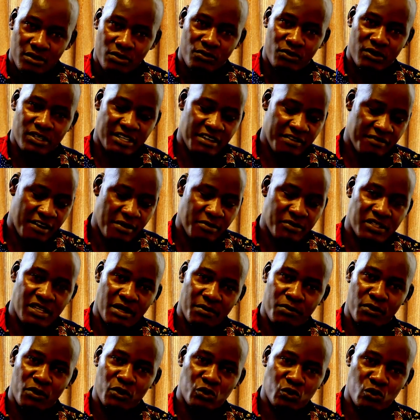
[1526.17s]
Whatever I'm
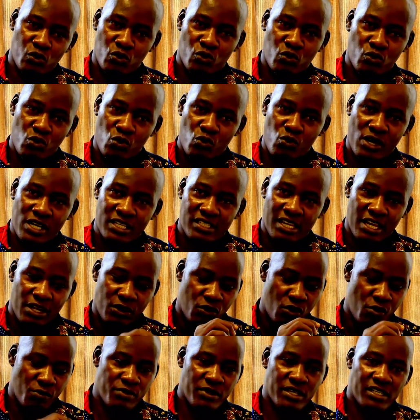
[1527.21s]
supposed to do, once I
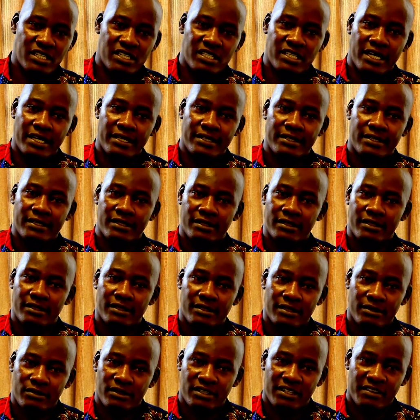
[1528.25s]
complete it, I tick
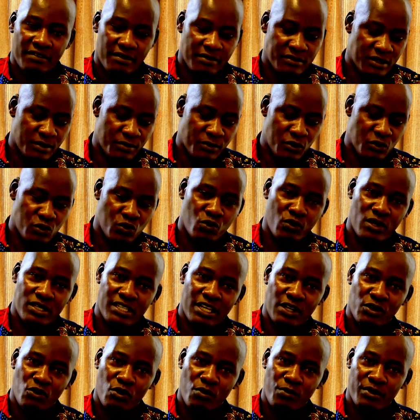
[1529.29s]
it. Whatever I'm supposed to do, once
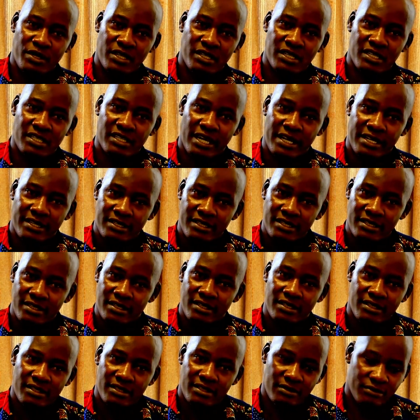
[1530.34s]
I complete it, I tick
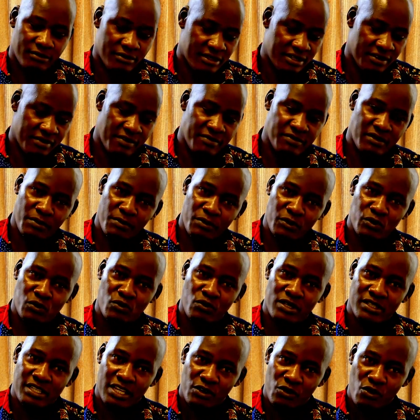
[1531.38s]
it. Whatever I'm supposed to do,
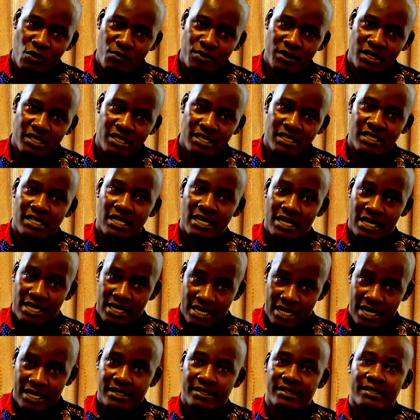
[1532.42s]
once I complete it,
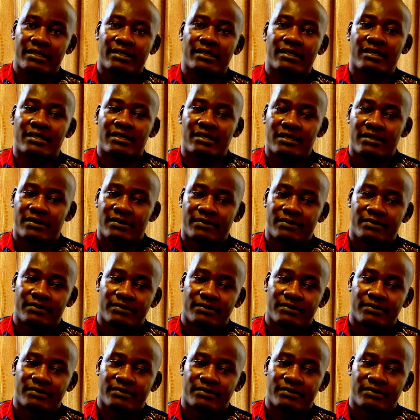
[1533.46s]
I tick it.